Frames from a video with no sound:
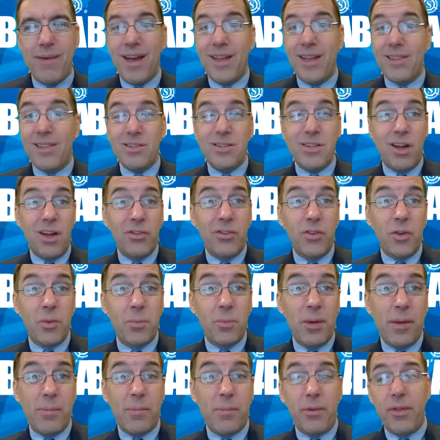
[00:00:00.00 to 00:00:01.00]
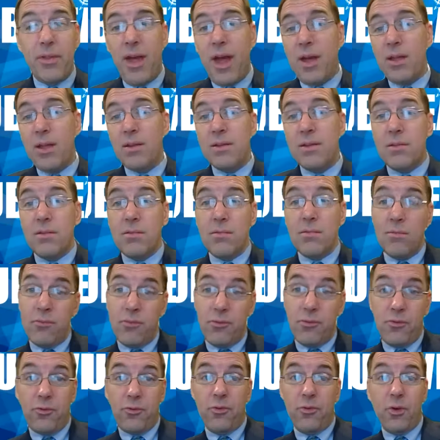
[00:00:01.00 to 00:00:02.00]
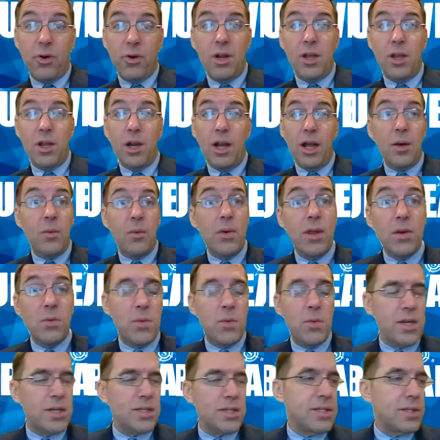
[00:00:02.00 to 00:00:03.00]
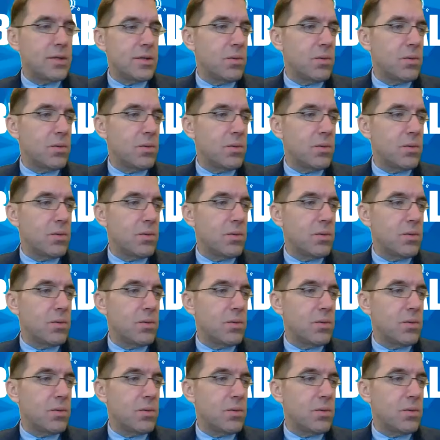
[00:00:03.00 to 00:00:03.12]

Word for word: And there's also people that for, you know, we, we just,